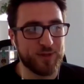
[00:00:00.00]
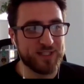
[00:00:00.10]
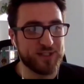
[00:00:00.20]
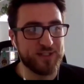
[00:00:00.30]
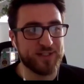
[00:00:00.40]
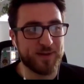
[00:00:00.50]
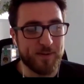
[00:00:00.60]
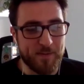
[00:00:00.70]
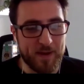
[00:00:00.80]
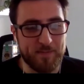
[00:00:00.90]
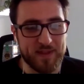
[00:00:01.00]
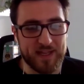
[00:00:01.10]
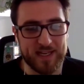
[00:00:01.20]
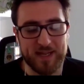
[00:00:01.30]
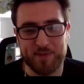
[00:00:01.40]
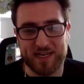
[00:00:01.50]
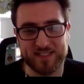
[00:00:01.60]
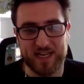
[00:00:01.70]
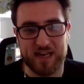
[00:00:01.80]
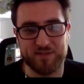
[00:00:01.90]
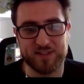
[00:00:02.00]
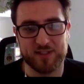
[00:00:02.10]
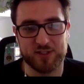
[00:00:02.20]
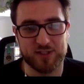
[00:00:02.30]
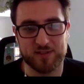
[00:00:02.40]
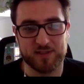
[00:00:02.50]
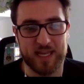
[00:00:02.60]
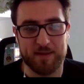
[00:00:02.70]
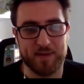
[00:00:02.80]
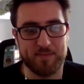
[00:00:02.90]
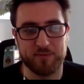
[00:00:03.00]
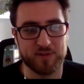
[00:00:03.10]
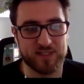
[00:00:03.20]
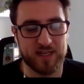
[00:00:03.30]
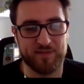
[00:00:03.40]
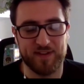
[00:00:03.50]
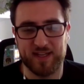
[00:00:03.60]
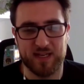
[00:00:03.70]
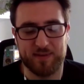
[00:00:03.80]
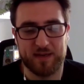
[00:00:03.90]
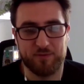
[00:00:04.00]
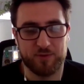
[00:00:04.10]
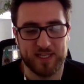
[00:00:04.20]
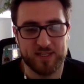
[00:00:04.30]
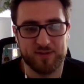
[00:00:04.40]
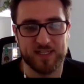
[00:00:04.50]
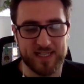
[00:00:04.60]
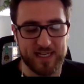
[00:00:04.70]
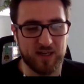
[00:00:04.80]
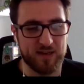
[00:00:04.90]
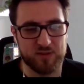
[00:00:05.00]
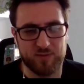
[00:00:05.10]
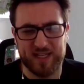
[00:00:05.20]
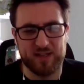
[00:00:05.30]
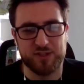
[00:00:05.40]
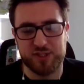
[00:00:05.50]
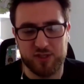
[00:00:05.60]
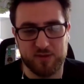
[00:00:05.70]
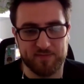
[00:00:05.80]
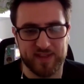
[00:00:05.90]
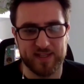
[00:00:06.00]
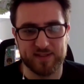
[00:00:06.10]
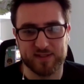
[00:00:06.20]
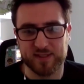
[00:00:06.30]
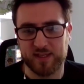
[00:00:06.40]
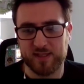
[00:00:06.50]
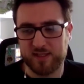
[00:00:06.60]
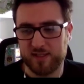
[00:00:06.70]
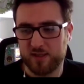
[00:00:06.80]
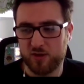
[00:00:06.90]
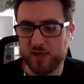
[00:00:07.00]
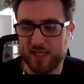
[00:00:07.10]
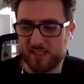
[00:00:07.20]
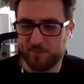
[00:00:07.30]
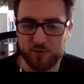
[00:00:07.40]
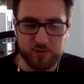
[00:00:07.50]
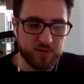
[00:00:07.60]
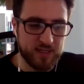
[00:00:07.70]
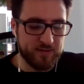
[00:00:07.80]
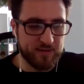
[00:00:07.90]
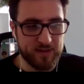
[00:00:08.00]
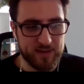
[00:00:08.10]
what I do. And the impact I have is to just get people to start thinking about what they do in their daily lives, the way they consume things, who they support, who they